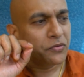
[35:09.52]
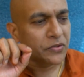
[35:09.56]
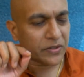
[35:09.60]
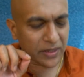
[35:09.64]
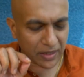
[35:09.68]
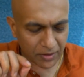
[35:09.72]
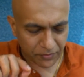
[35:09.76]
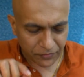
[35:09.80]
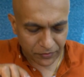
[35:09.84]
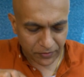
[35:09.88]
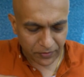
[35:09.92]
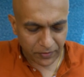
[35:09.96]
of
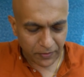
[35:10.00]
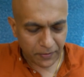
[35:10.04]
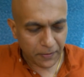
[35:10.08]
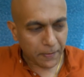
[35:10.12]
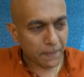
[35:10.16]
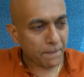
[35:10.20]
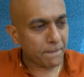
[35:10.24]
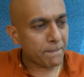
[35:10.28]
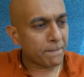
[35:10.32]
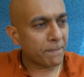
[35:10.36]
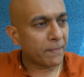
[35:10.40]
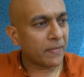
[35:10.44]

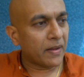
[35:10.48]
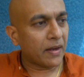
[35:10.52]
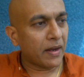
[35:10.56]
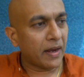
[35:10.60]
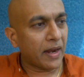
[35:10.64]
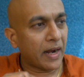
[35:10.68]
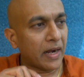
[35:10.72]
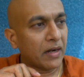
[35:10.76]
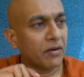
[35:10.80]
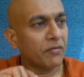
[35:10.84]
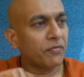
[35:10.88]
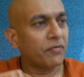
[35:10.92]
saffron,
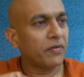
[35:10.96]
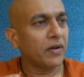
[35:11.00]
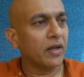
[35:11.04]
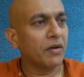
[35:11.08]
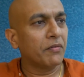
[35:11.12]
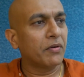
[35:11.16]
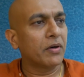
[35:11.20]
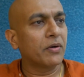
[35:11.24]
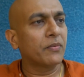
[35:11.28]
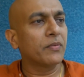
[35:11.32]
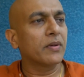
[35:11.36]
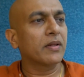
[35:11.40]
and
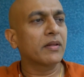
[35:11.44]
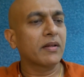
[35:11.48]
flavoured